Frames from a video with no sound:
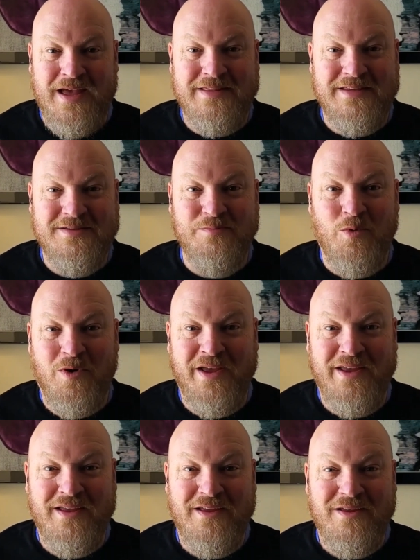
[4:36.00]
At this
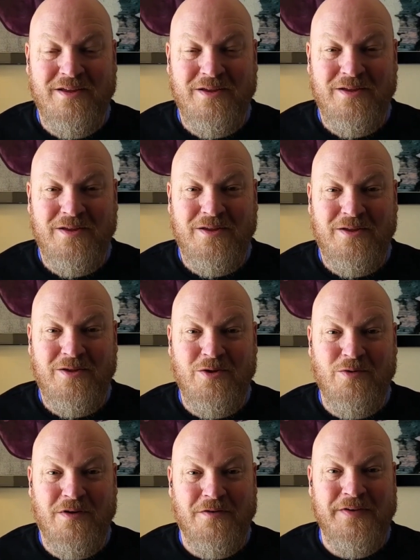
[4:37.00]
point,
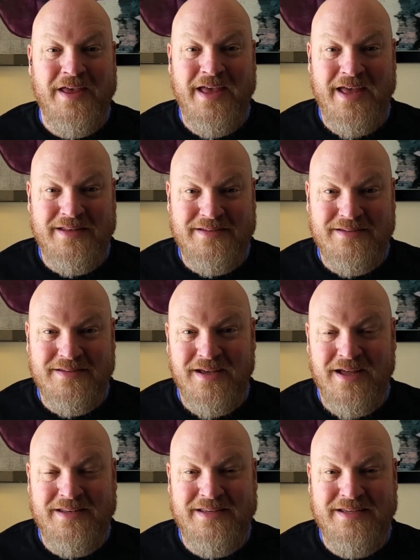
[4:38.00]
you have hit
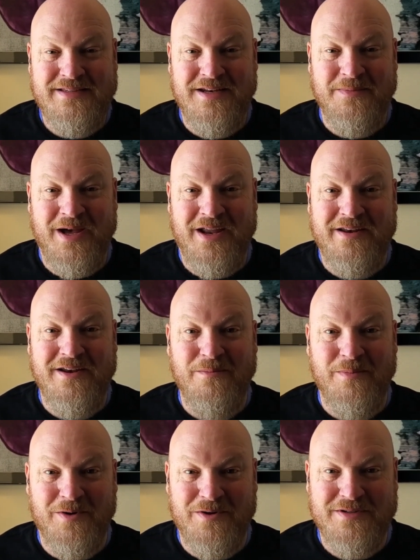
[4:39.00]
a decent amount of
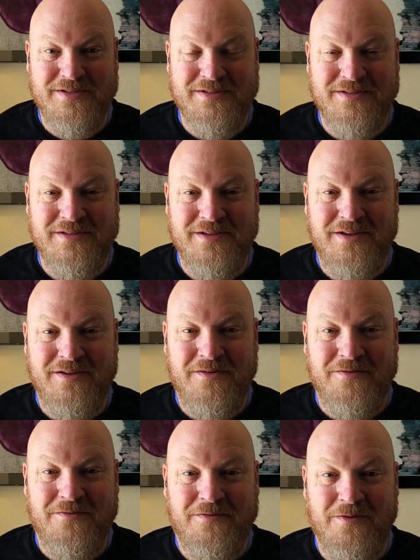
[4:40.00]
numbers
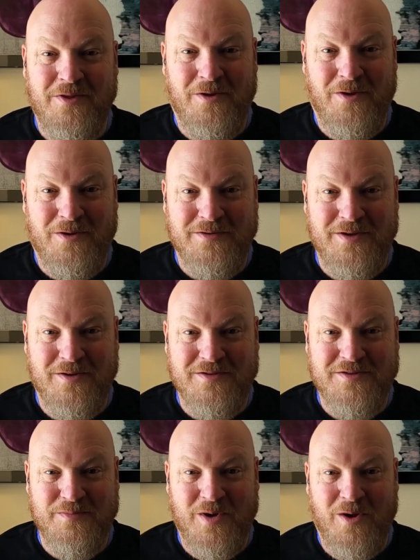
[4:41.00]
for the all,
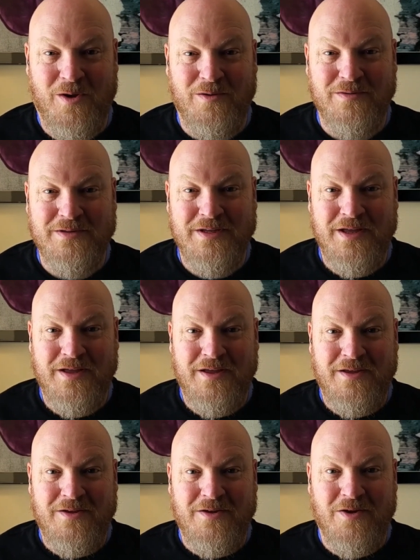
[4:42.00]
tall, small.
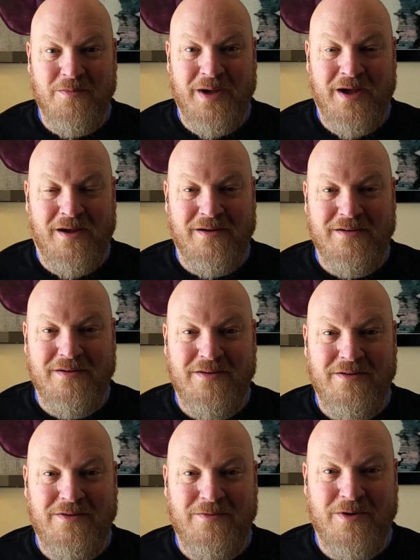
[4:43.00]
You're about
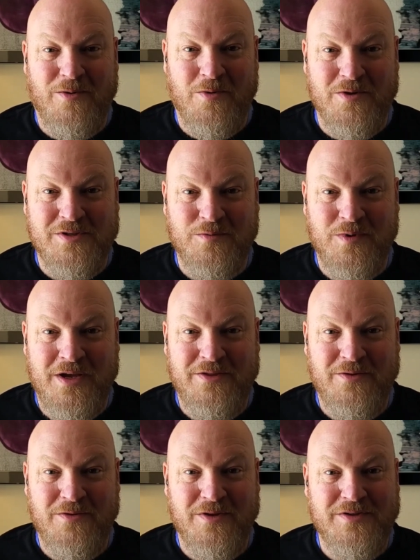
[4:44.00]
3/4 of the way
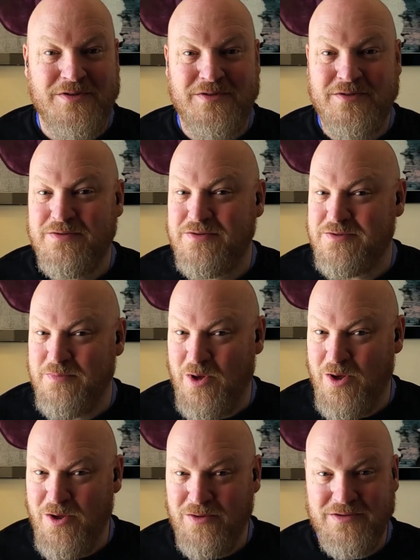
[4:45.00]
through the
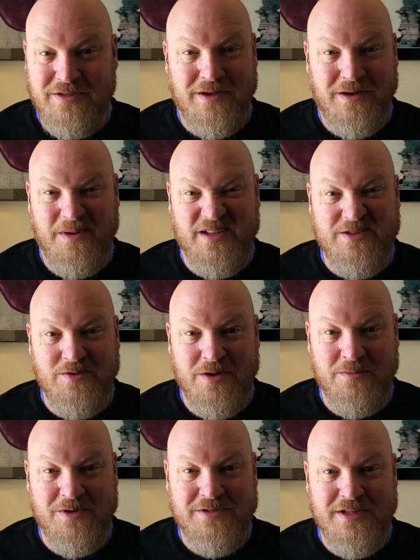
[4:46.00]
small. You got about 2
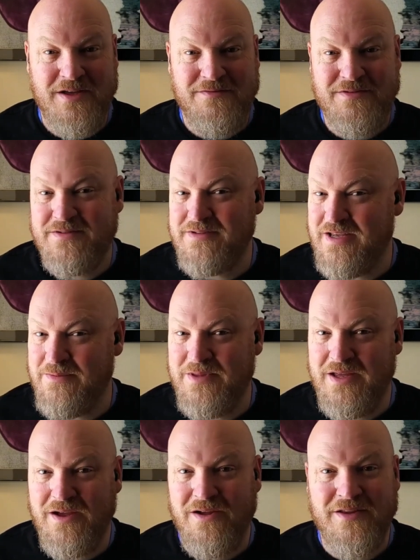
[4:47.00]
numbers left. Same
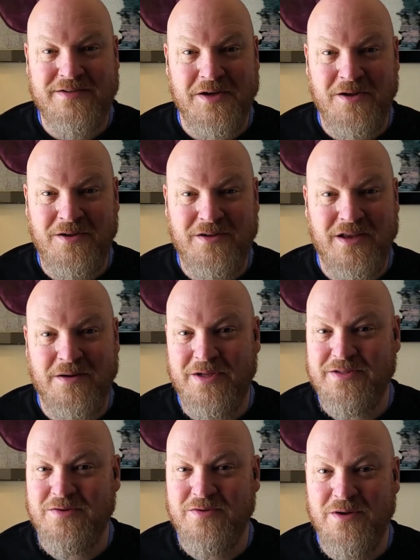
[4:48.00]
thing on the tall. You got
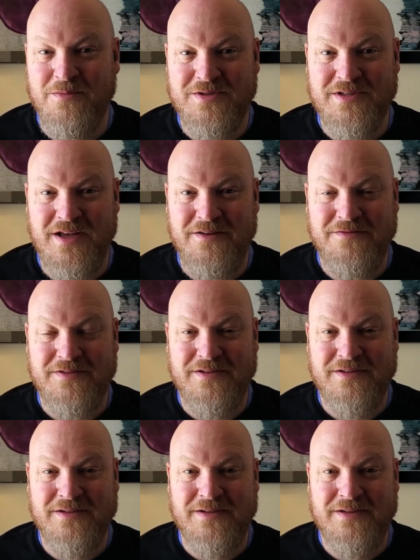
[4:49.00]
about 2 numbers left.